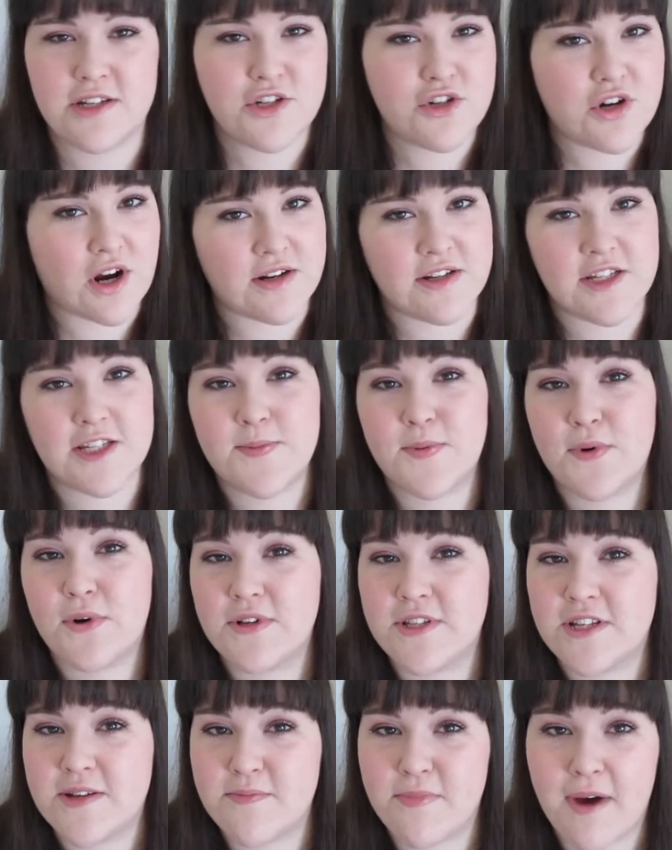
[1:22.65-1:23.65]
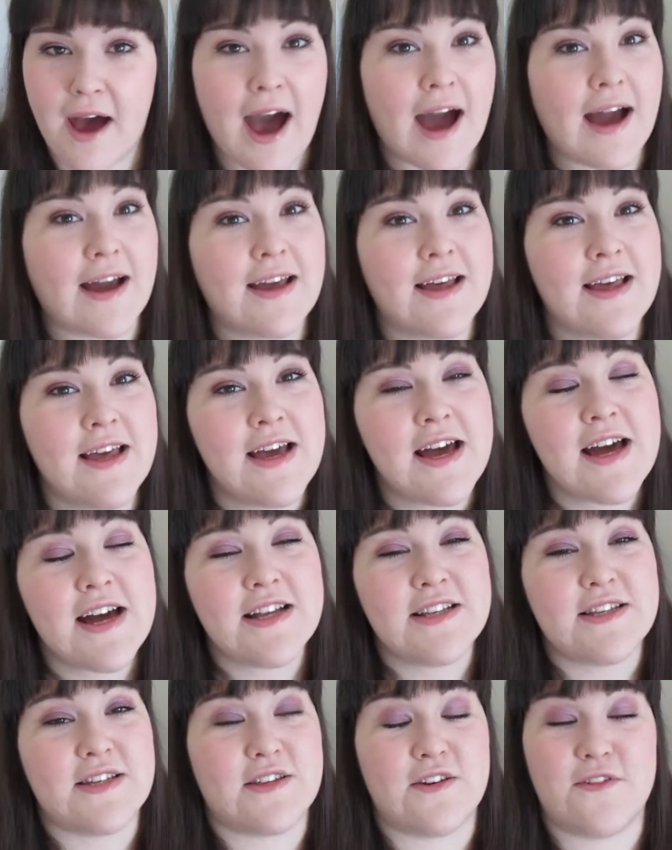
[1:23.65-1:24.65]
transported back
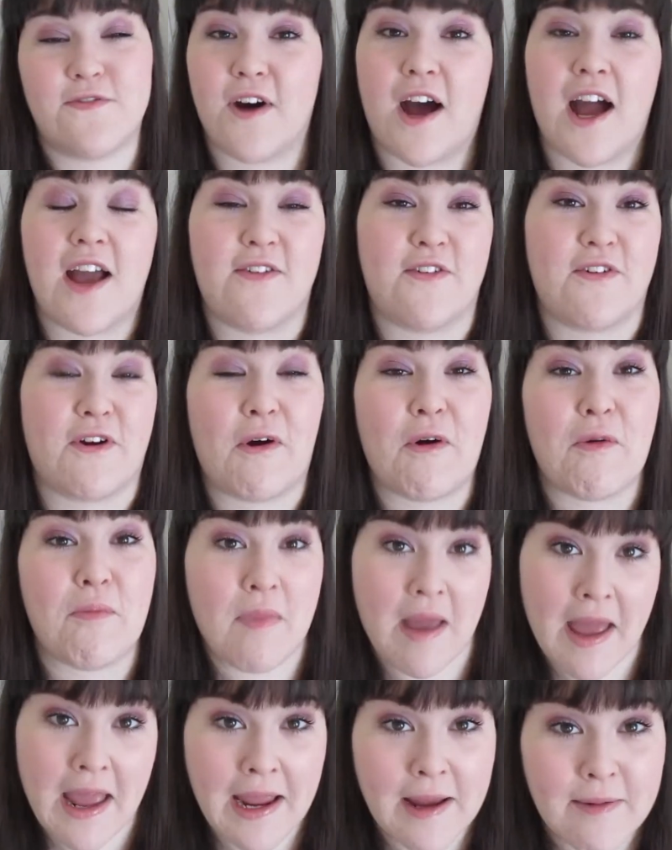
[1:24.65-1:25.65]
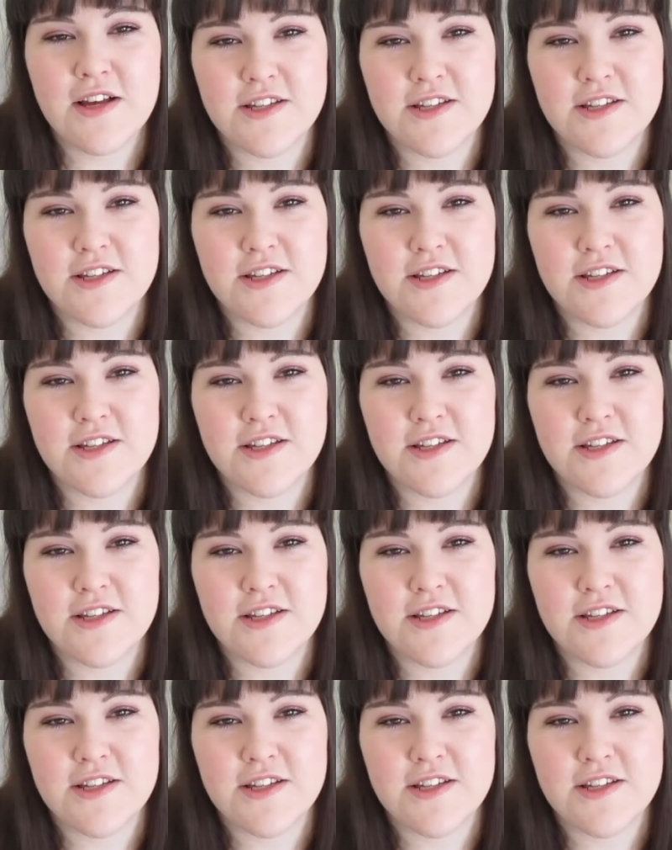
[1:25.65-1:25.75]
to the five-year-old me.